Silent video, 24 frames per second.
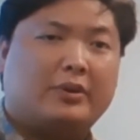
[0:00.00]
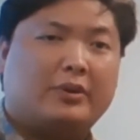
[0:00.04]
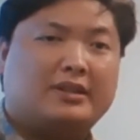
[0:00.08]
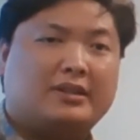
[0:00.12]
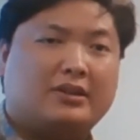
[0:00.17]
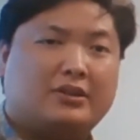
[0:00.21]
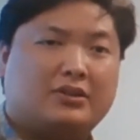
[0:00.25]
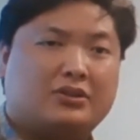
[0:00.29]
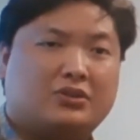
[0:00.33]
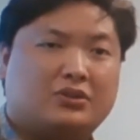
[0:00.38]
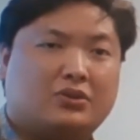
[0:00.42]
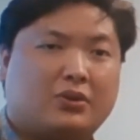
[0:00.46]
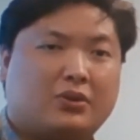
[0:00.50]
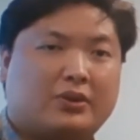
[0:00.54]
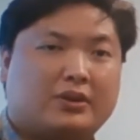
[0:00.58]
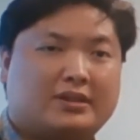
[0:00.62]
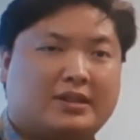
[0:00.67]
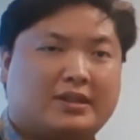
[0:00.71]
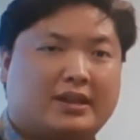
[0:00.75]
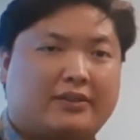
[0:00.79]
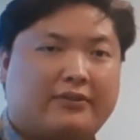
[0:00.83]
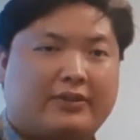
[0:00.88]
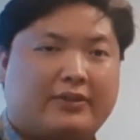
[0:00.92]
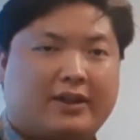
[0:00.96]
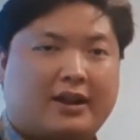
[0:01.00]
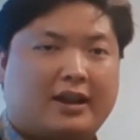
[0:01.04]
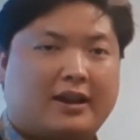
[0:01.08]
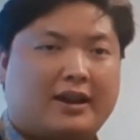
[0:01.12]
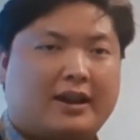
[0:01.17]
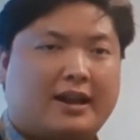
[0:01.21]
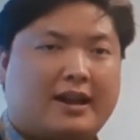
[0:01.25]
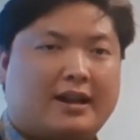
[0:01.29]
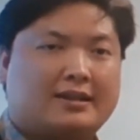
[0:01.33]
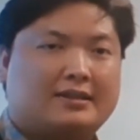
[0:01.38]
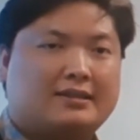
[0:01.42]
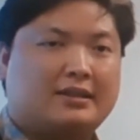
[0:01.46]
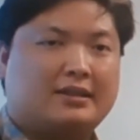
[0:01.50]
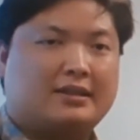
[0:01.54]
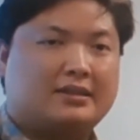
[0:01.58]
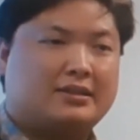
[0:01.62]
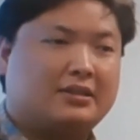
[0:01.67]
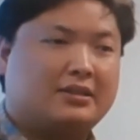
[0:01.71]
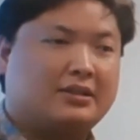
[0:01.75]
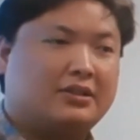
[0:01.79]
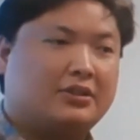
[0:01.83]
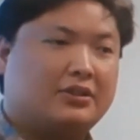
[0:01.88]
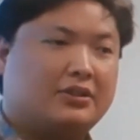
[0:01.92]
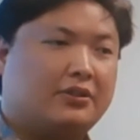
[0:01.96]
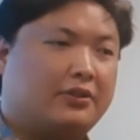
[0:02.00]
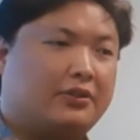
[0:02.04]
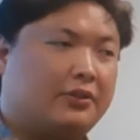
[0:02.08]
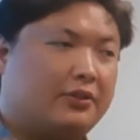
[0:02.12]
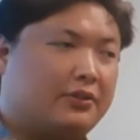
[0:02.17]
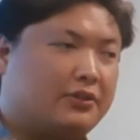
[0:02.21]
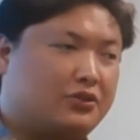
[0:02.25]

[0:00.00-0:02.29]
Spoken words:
Retail stores, they've kind of asked us to